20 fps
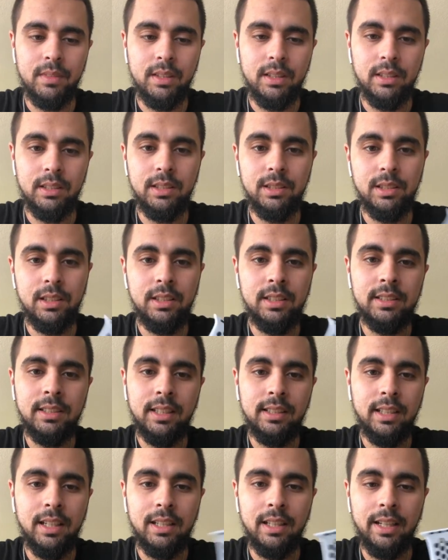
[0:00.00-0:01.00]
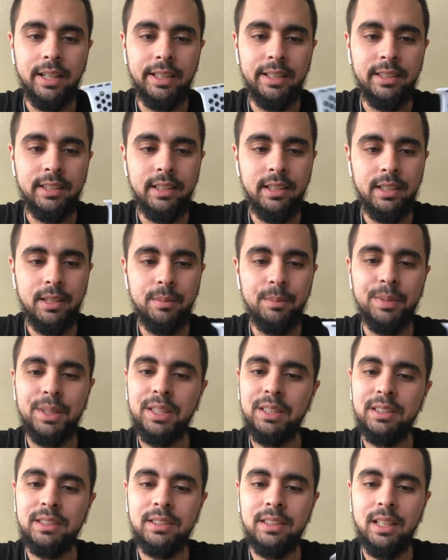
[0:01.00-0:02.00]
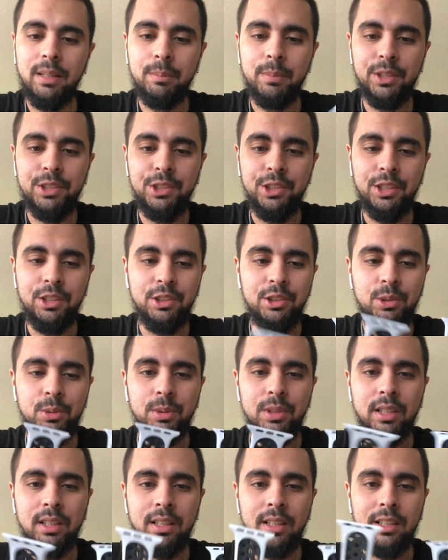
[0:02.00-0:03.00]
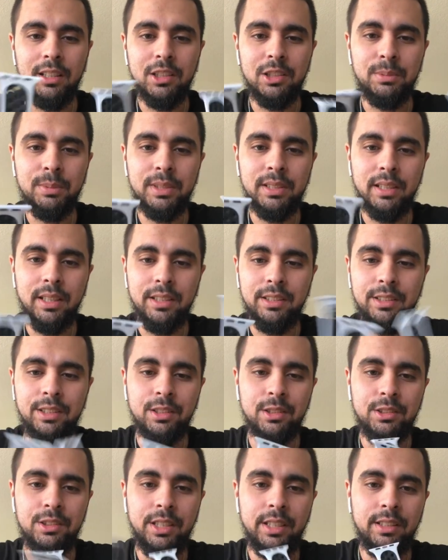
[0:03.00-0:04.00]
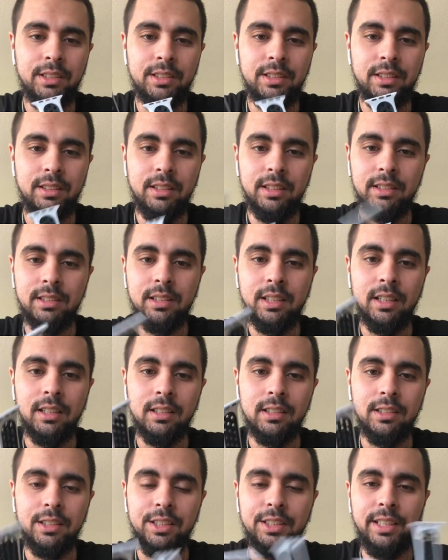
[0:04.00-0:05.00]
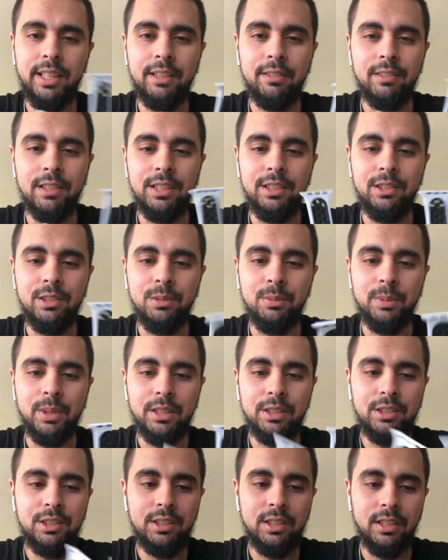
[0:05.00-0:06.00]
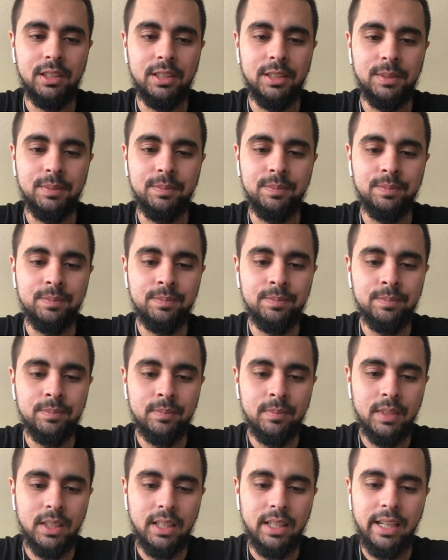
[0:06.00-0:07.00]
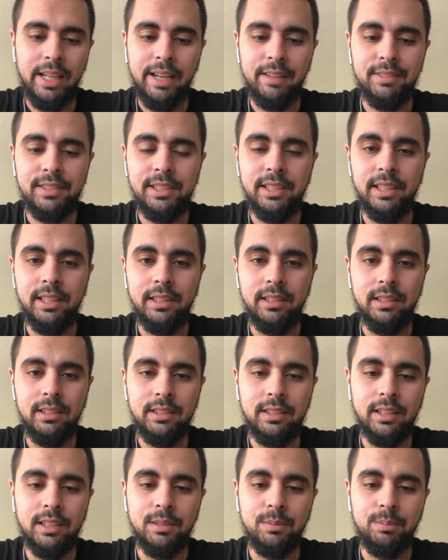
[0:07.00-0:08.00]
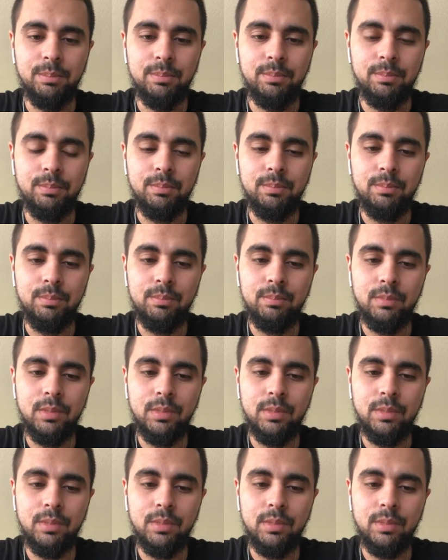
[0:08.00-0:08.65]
This is a design I like, but there's not much you can do with the colors besides change this color. You can't really do much. I have seen some